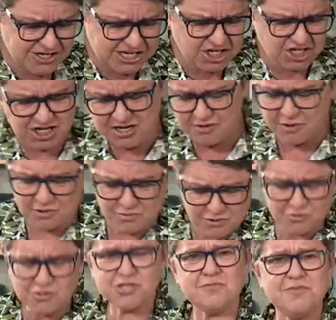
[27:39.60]
traditionally, what
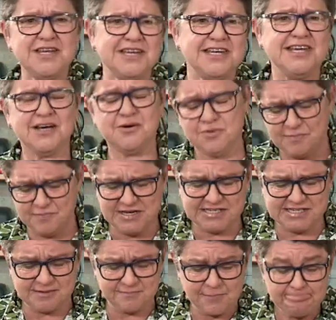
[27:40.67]
would also be in here would be
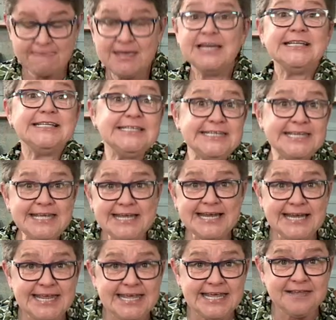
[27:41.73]
some tea
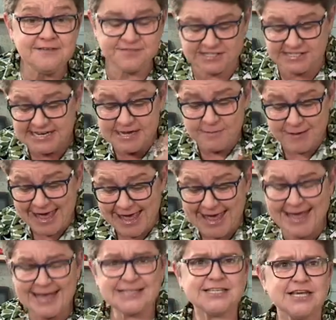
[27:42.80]
leaves, tea
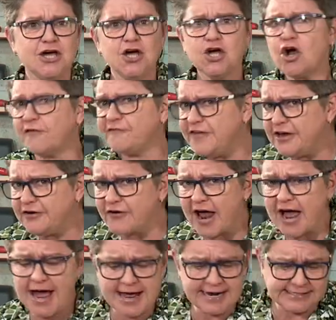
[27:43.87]
bags, coffee
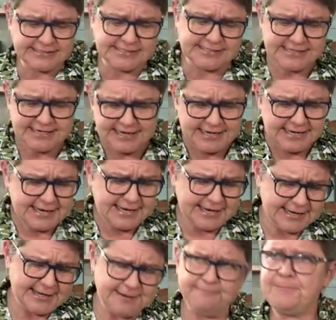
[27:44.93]
grinds.
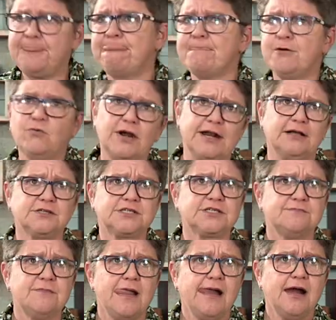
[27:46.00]
Um, what
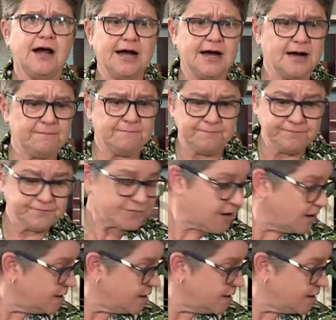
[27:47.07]
else? Um,